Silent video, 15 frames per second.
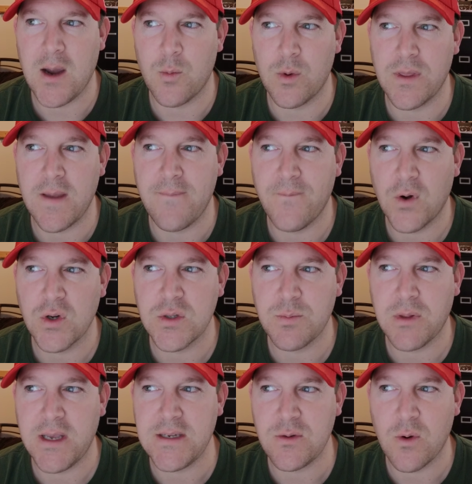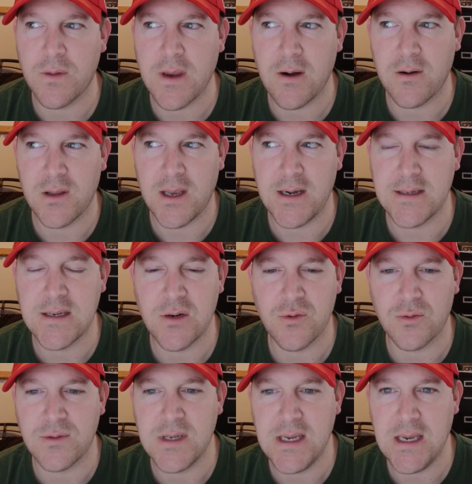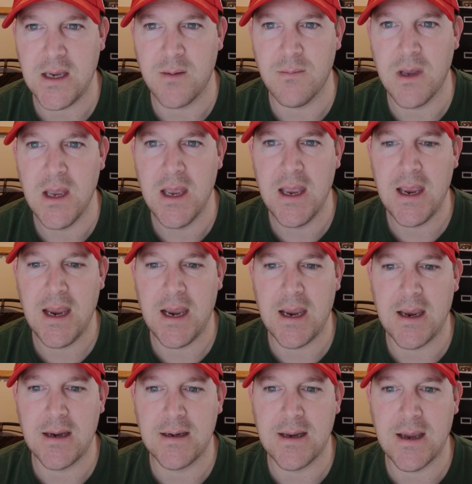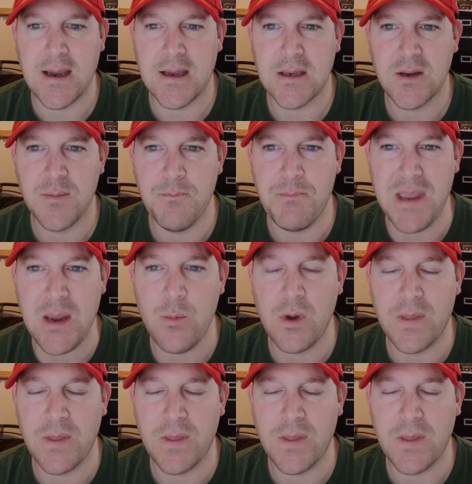with a first-place North Carolina Central team and be